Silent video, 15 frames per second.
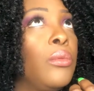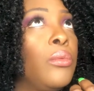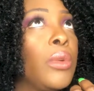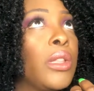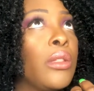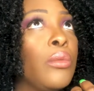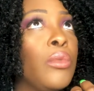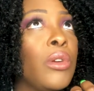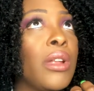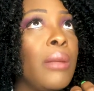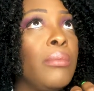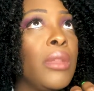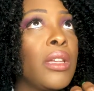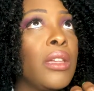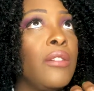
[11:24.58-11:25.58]
what's the word
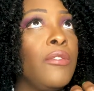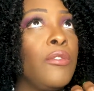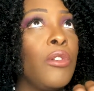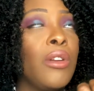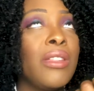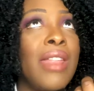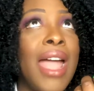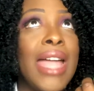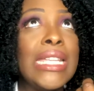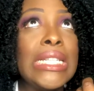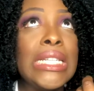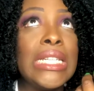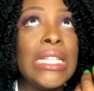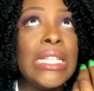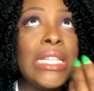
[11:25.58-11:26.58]
I'm looking for? Not
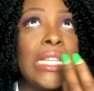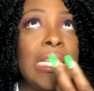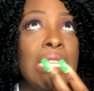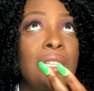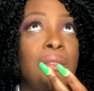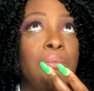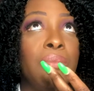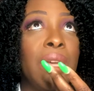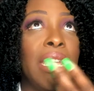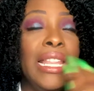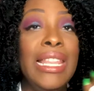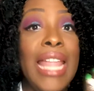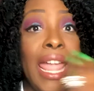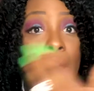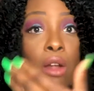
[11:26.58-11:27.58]
sheet, but
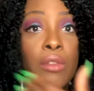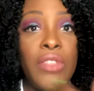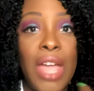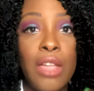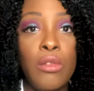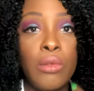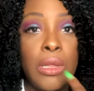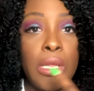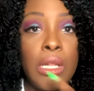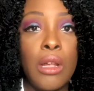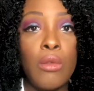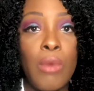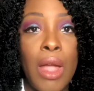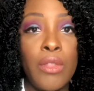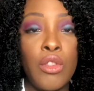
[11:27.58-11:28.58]
layer that you'll see
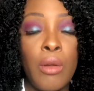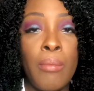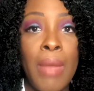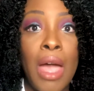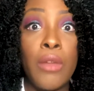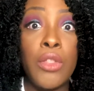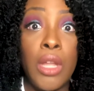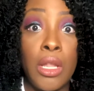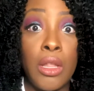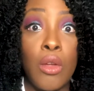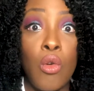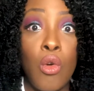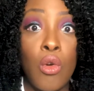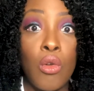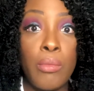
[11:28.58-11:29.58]
around their mouth in the
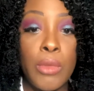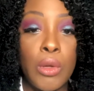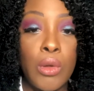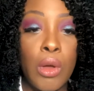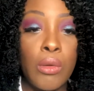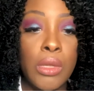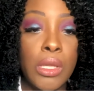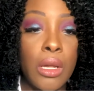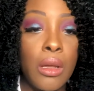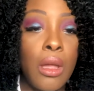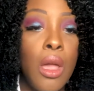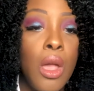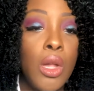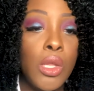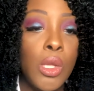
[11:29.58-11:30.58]
oral mucosa.
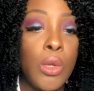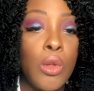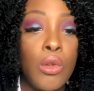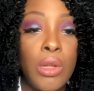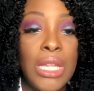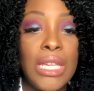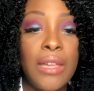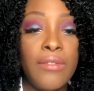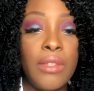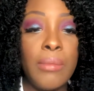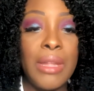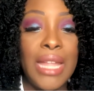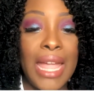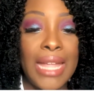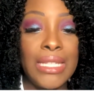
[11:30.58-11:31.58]
So you're gonna give them
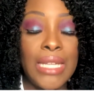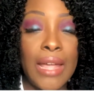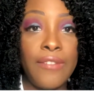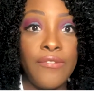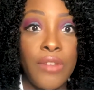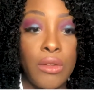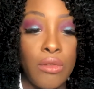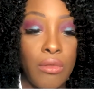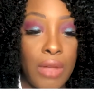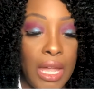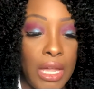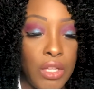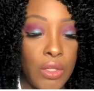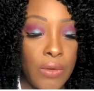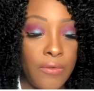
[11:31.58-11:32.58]
an antifungal
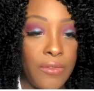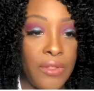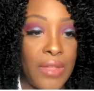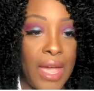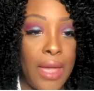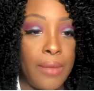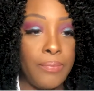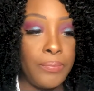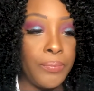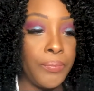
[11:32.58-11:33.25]
agent for that.